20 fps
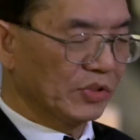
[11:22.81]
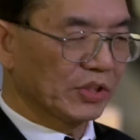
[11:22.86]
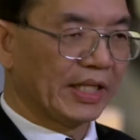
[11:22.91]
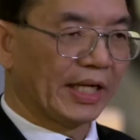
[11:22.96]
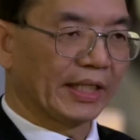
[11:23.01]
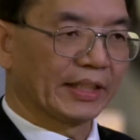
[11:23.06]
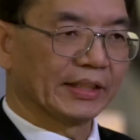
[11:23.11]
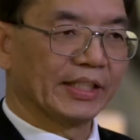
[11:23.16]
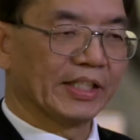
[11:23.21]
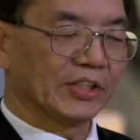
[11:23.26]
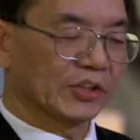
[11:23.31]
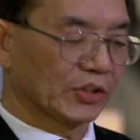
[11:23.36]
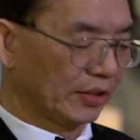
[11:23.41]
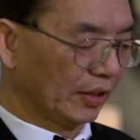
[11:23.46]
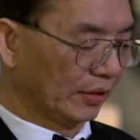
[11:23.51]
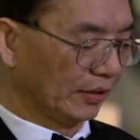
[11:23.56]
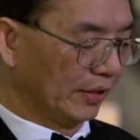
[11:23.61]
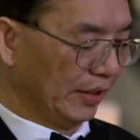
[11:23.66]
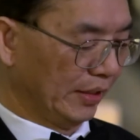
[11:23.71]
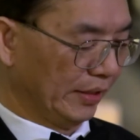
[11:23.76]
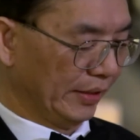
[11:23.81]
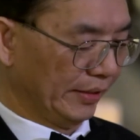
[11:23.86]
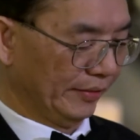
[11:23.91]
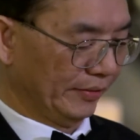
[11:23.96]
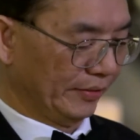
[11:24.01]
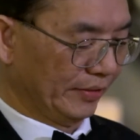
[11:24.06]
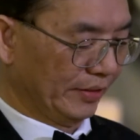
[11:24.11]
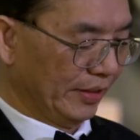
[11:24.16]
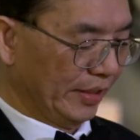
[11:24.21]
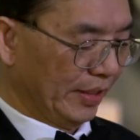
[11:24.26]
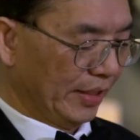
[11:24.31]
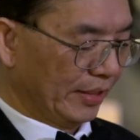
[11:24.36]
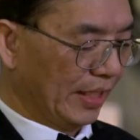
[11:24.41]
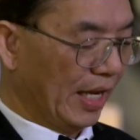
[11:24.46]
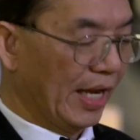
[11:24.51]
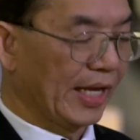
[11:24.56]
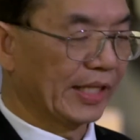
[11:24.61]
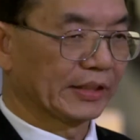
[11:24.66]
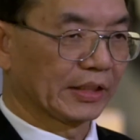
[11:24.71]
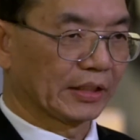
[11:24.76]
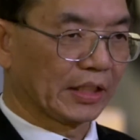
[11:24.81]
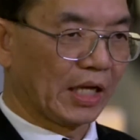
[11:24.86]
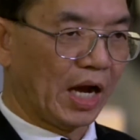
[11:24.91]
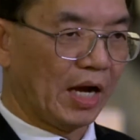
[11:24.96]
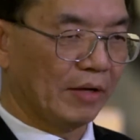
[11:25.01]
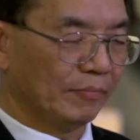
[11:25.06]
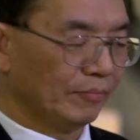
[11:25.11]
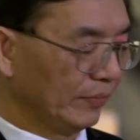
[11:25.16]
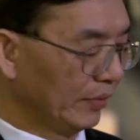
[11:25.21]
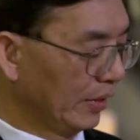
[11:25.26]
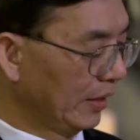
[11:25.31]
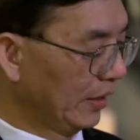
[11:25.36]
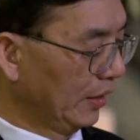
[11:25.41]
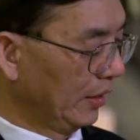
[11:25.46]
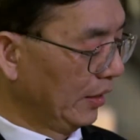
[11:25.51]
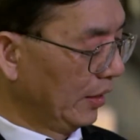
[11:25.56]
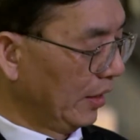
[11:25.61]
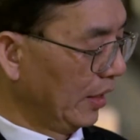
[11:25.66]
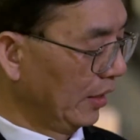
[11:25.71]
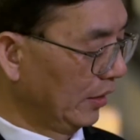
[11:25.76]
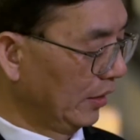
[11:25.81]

that yesterday that has come and